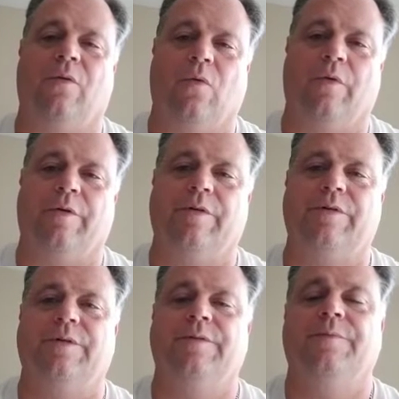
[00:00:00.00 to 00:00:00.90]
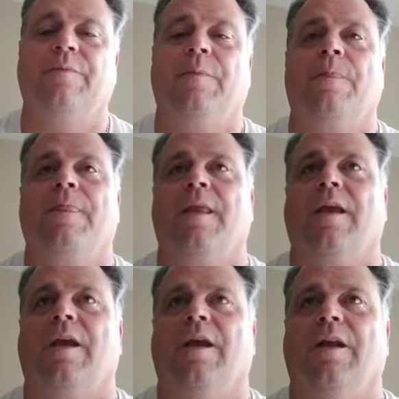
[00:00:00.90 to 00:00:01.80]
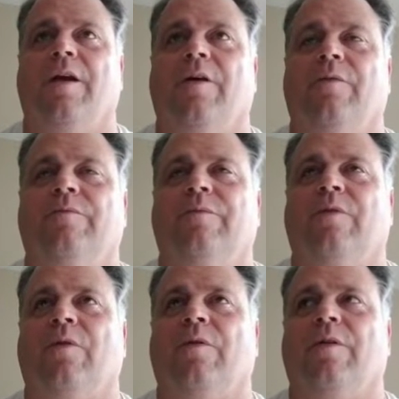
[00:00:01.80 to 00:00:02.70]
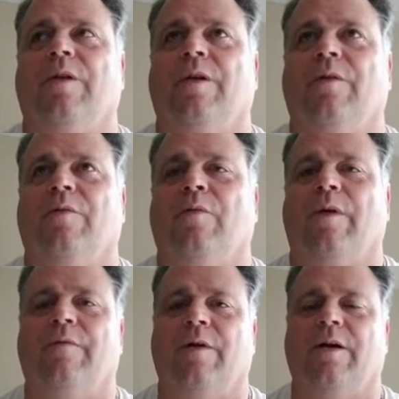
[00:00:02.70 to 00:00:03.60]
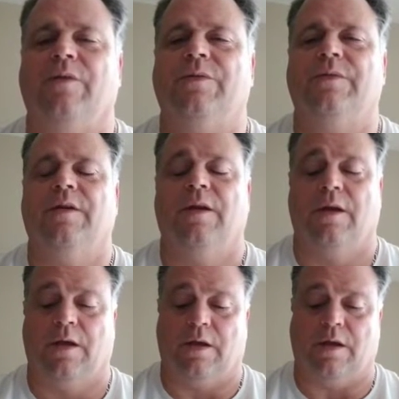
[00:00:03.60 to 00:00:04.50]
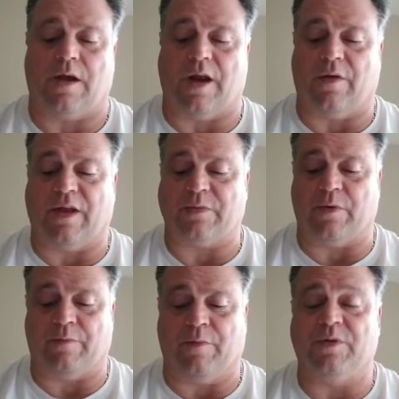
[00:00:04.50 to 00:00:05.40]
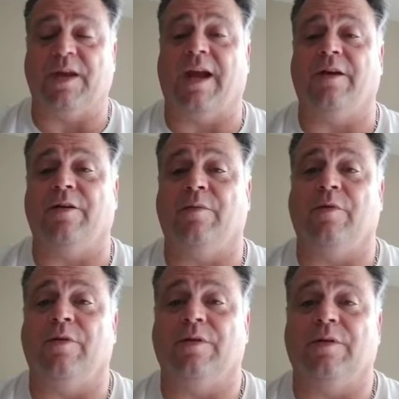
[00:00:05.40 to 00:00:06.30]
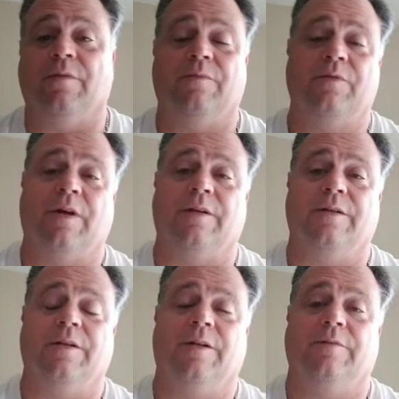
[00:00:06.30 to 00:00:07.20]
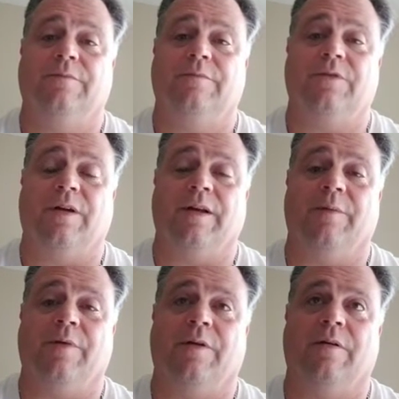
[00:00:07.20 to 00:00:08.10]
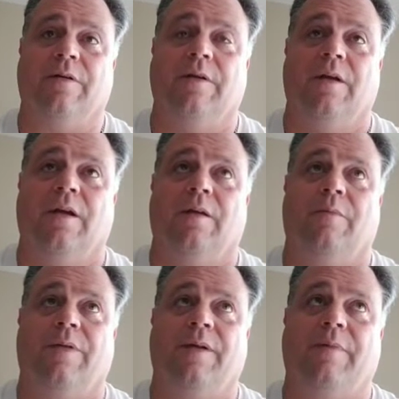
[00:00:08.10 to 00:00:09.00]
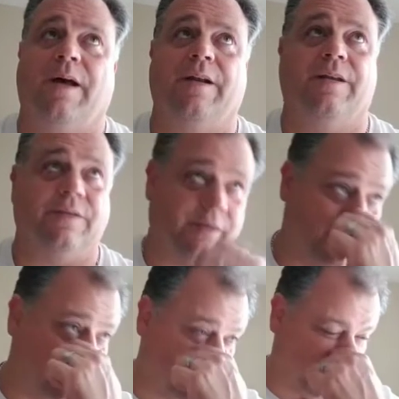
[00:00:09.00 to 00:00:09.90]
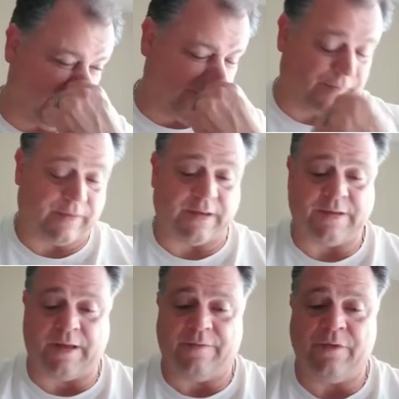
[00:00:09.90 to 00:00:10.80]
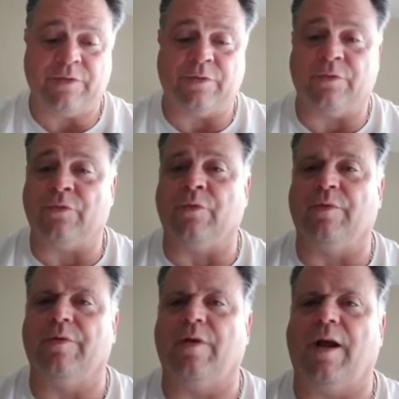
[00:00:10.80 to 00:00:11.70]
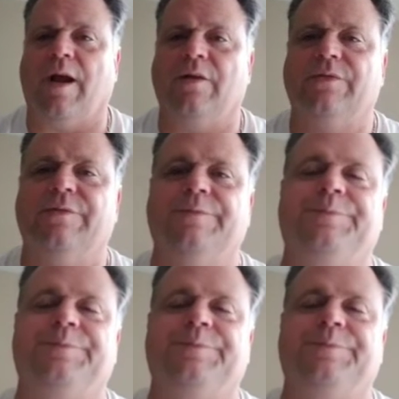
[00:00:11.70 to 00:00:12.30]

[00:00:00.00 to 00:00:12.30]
corners, or whatever else. I know that's where most handgun community is going to try to get me on. But the thing about it is that if there's an intruder in their house,